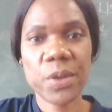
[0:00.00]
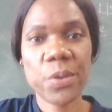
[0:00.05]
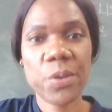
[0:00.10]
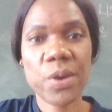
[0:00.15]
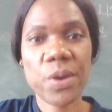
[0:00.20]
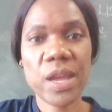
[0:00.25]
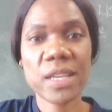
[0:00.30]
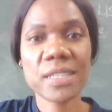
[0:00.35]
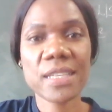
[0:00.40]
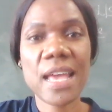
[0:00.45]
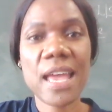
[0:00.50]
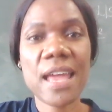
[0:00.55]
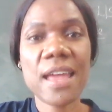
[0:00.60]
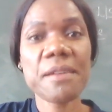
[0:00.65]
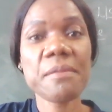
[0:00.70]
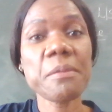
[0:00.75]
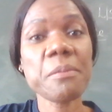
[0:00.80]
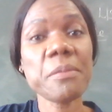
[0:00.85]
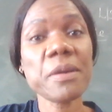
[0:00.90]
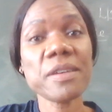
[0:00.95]
Right?
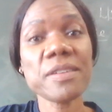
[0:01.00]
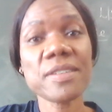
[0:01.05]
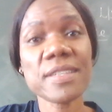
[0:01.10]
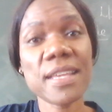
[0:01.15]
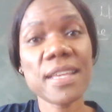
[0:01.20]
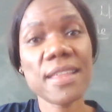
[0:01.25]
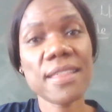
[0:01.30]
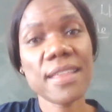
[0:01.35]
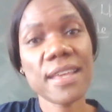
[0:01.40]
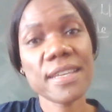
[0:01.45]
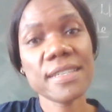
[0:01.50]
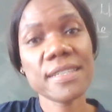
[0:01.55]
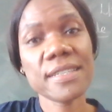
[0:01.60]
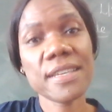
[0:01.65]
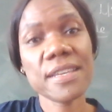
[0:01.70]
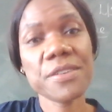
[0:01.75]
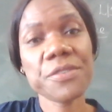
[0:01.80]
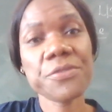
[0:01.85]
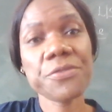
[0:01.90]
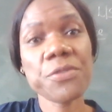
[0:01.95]
Remember I said that
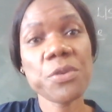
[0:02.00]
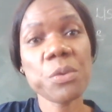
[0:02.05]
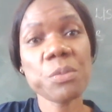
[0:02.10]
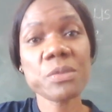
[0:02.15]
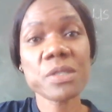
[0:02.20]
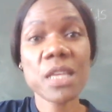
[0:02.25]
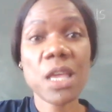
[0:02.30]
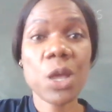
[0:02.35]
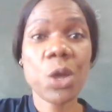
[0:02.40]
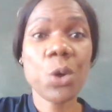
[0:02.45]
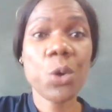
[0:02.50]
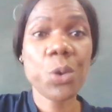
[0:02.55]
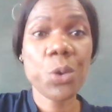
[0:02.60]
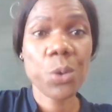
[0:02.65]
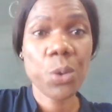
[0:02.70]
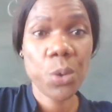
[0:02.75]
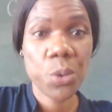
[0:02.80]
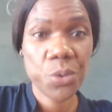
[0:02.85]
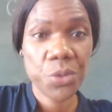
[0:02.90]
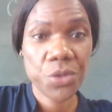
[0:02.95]
it forms a
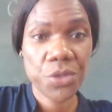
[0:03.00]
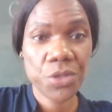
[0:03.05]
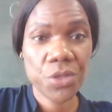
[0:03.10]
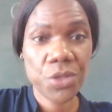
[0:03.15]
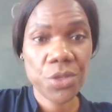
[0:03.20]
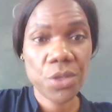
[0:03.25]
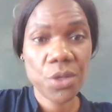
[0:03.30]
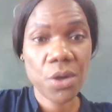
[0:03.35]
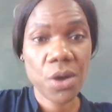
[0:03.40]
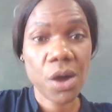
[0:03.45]
growth